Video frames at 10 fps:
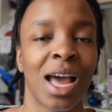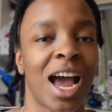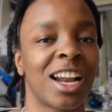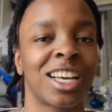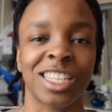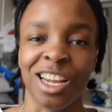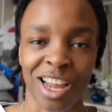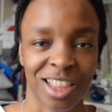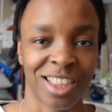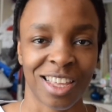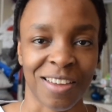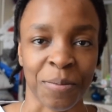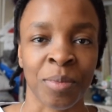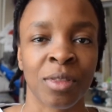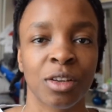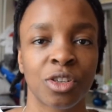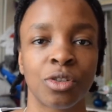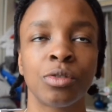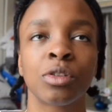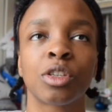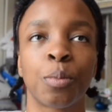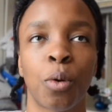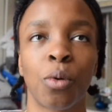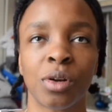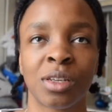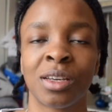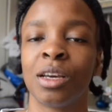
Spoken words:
And that's another thing. Student support.